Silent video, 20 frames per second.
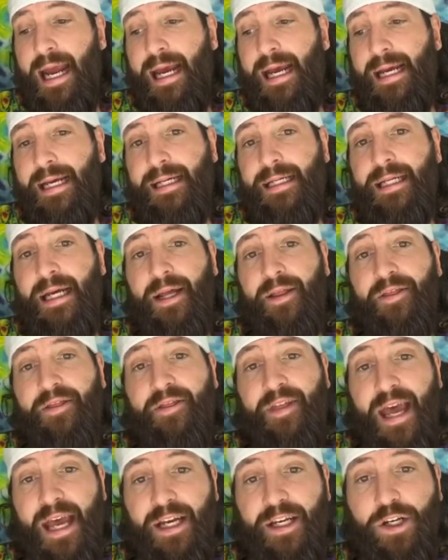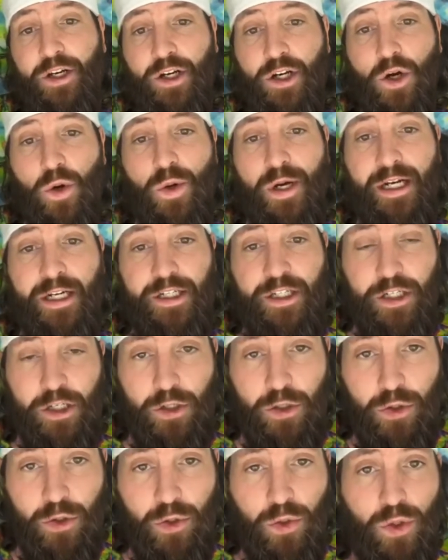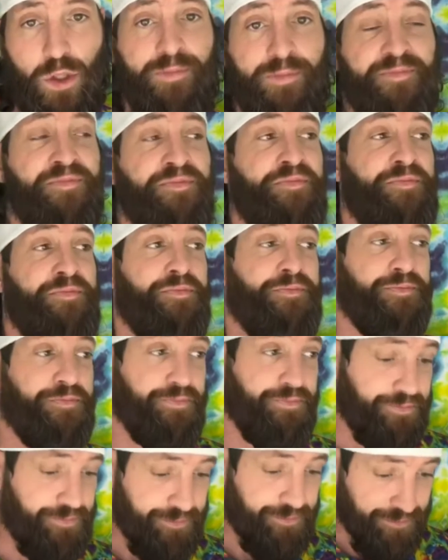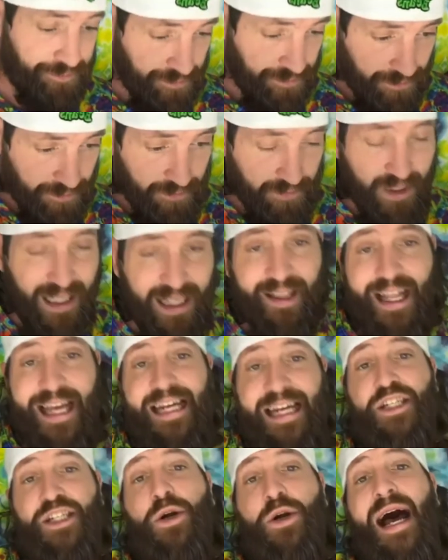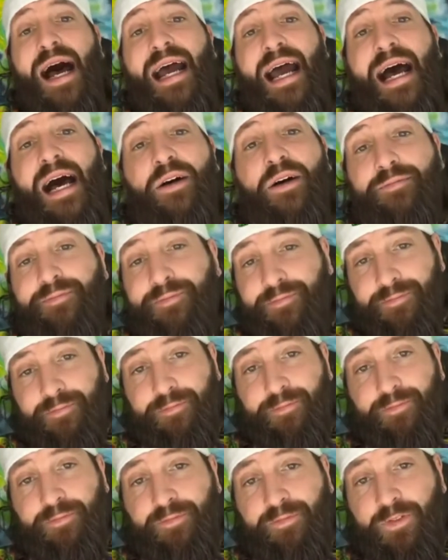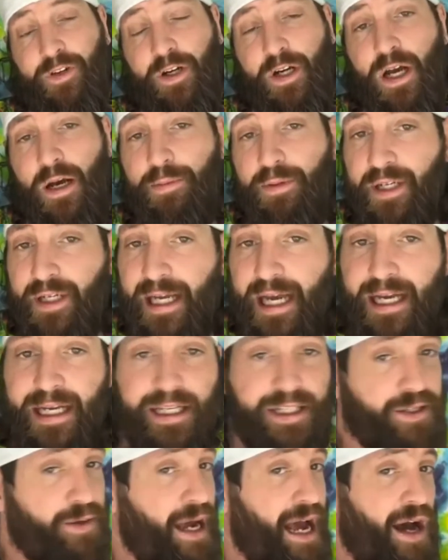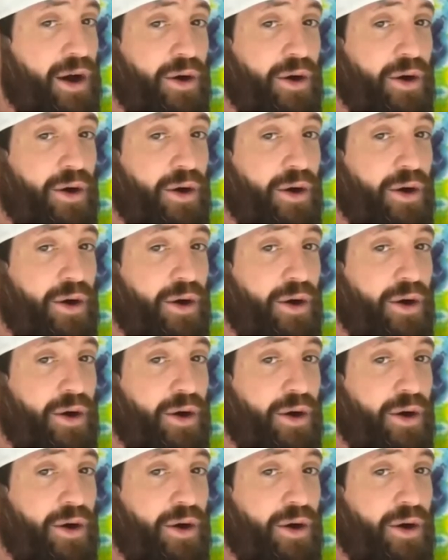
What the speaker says: And then you're going to let it dry out for a couple of days.